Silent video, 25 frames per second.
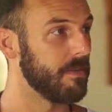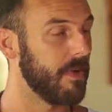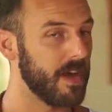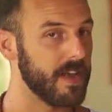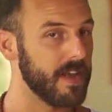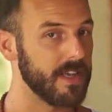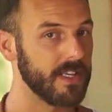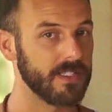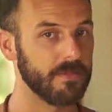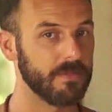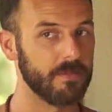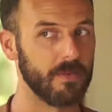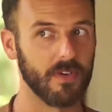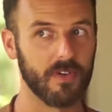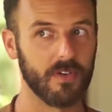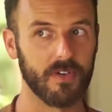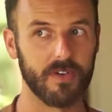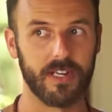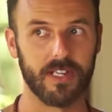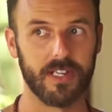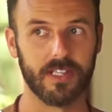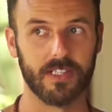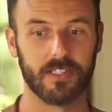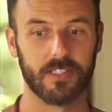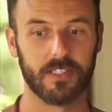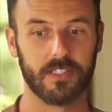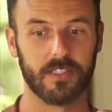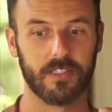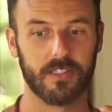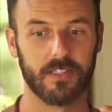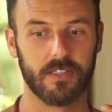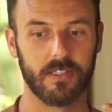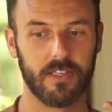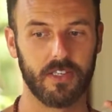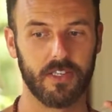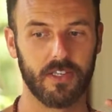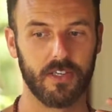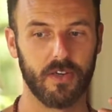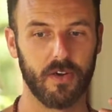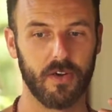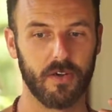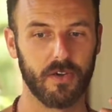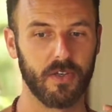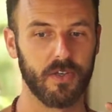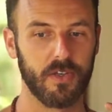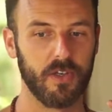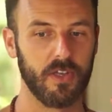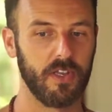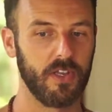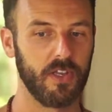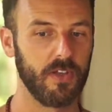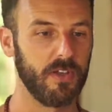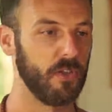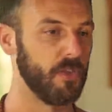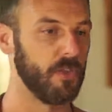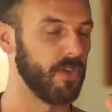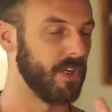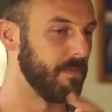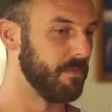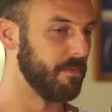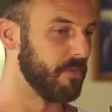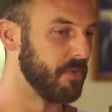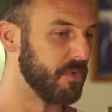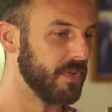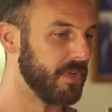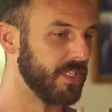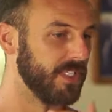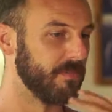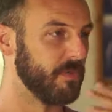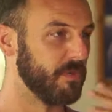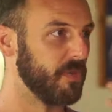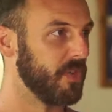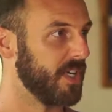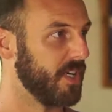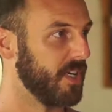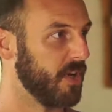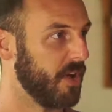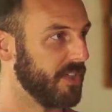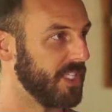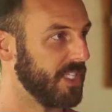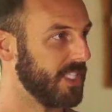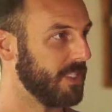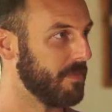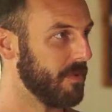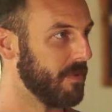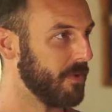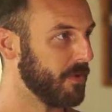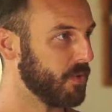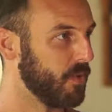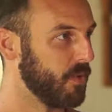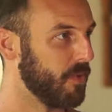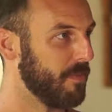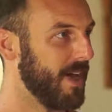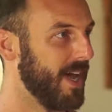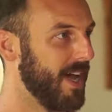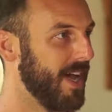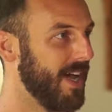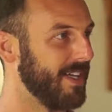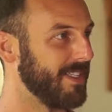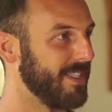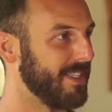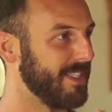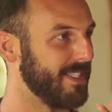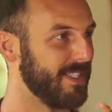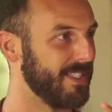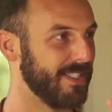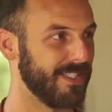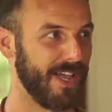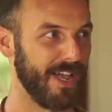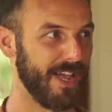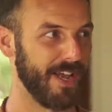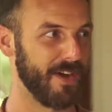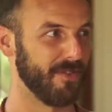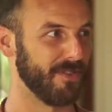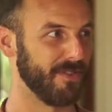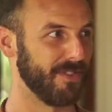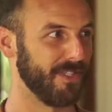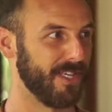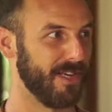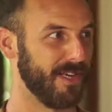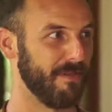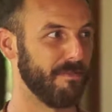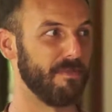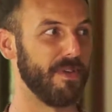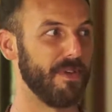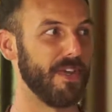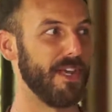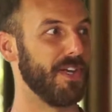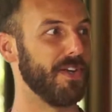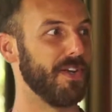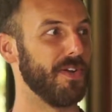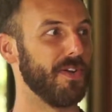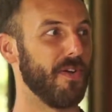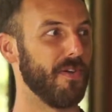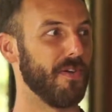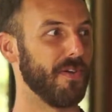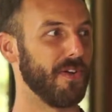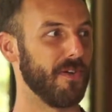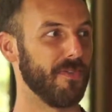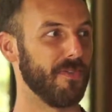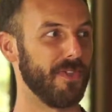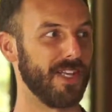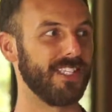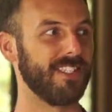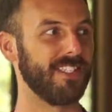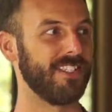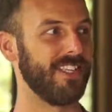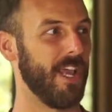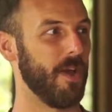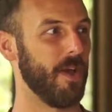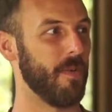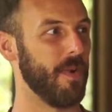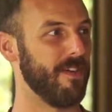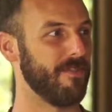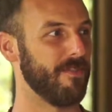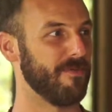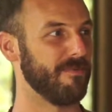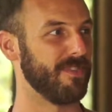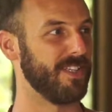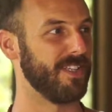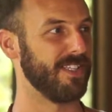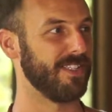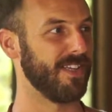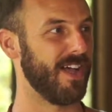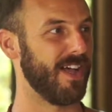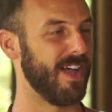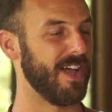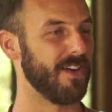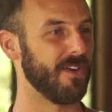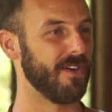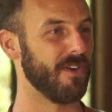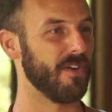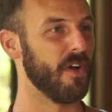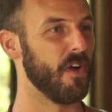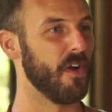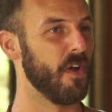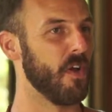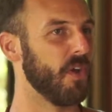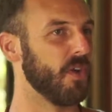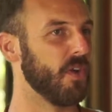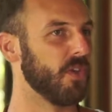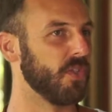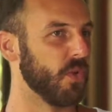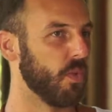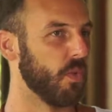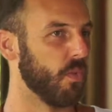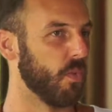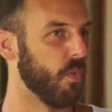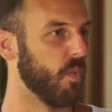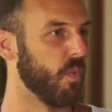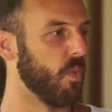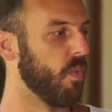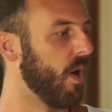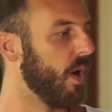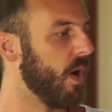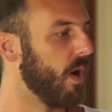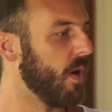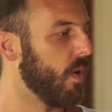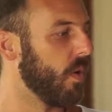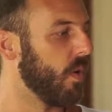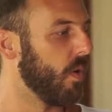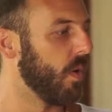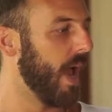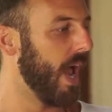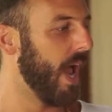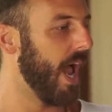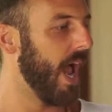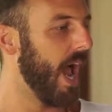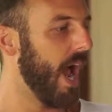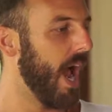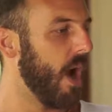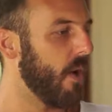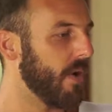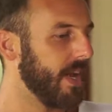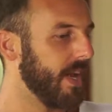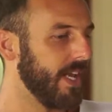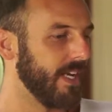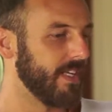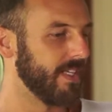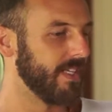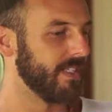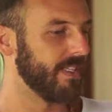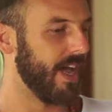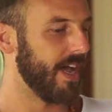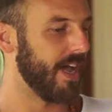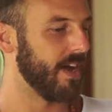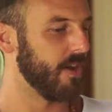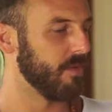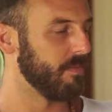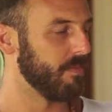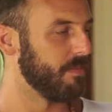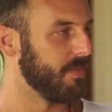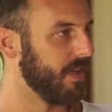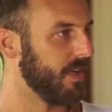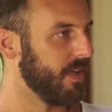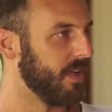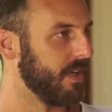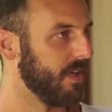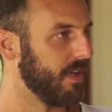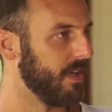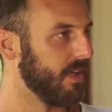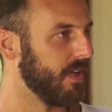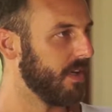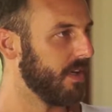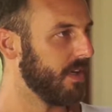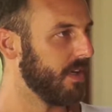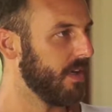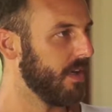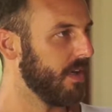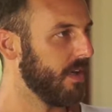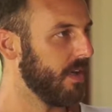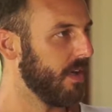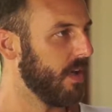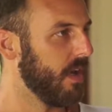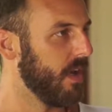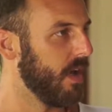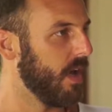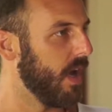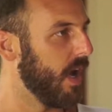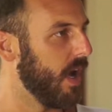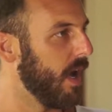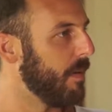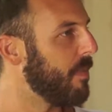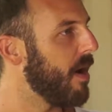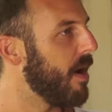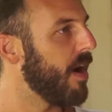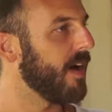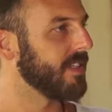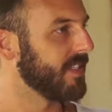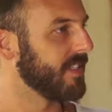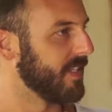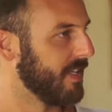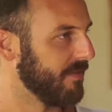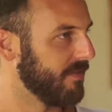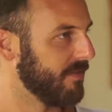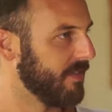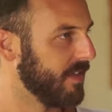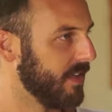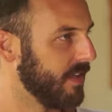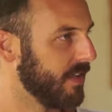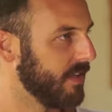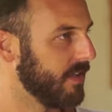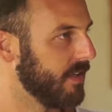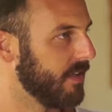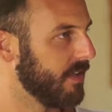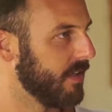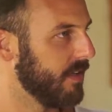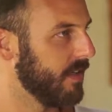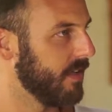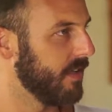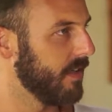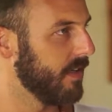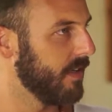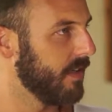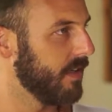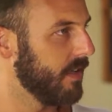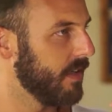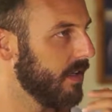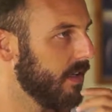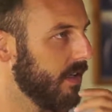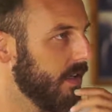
in my experience, you know, you look at Buddhism, you look at all these spiritual paths, and desire is like a big no-no, like stay away from desire. So how can desire be a positive thing? Yeah,